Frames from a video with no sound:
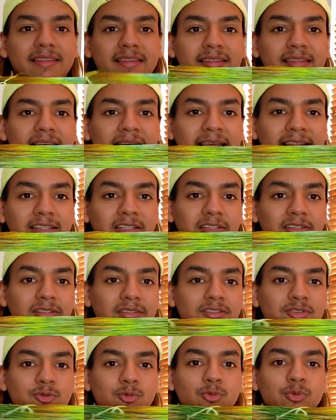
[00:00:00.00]
That
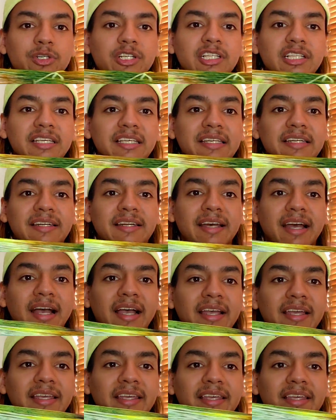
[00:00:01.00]
looks really
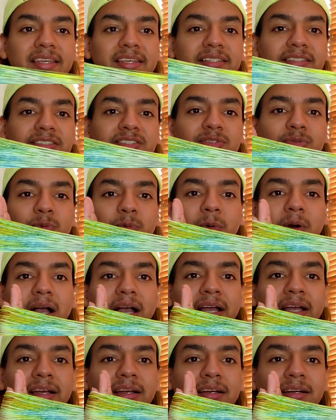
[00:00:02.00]
nice.
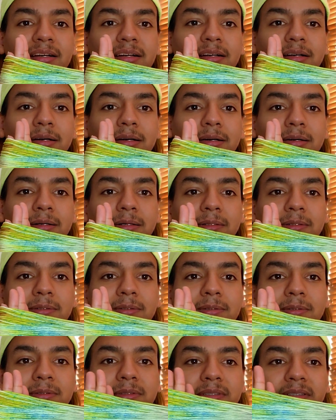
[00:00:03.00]

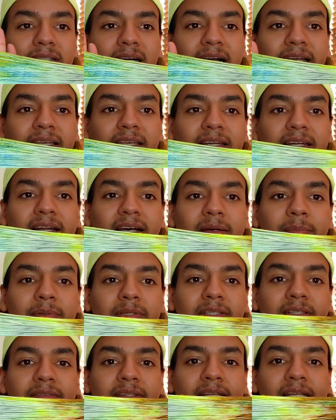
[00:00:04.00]
Wow. I cannot
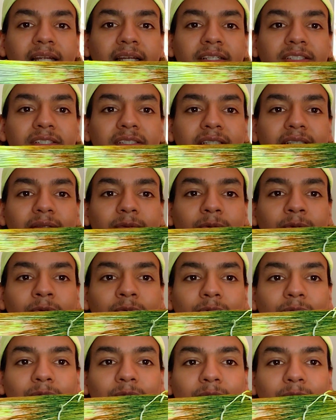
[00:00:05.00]
believe that actually,
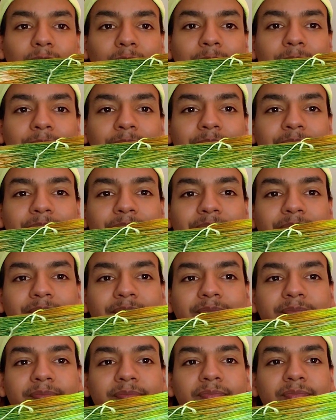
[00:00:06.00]
ooh,
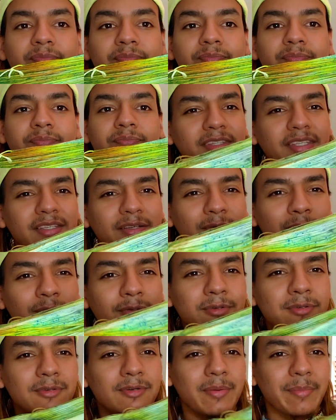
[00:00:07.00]

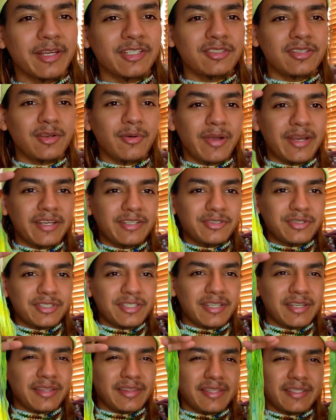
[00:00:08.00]
I'm actually quite
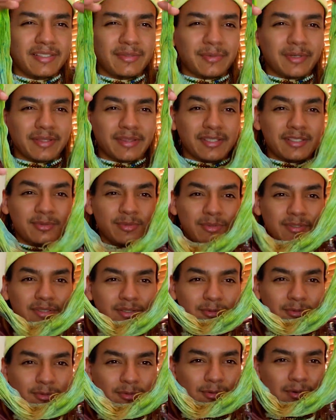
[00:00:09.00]
interested in this one. This one,
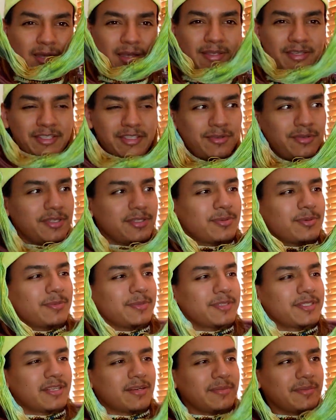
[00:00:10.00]
ooh, I knew this one
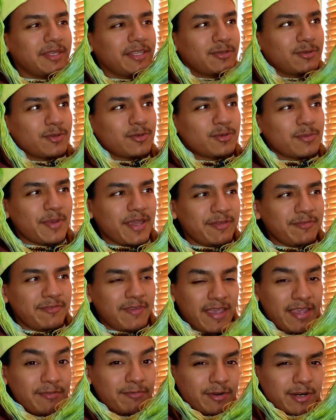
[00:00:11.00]
was gonna be, this was my
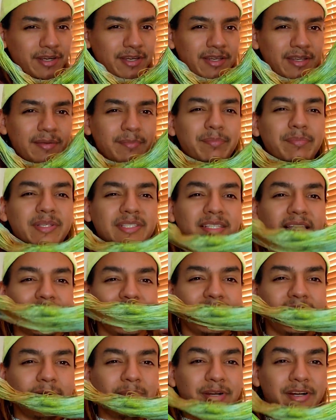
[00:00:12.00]
favorite
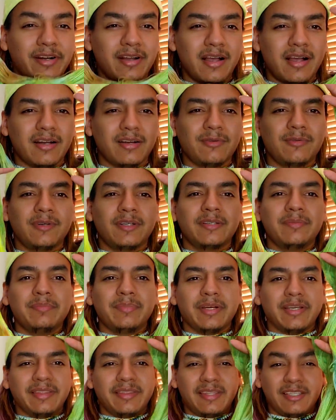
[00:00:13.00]
besides the Americana one,
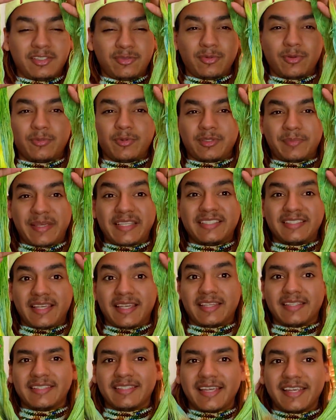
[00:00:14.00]
but this one was my
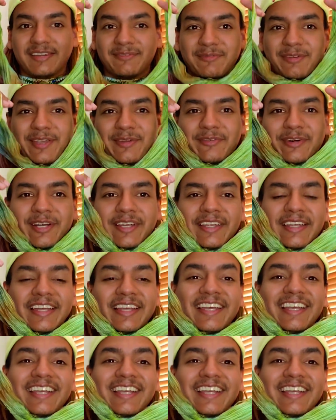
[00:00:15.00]
second favorite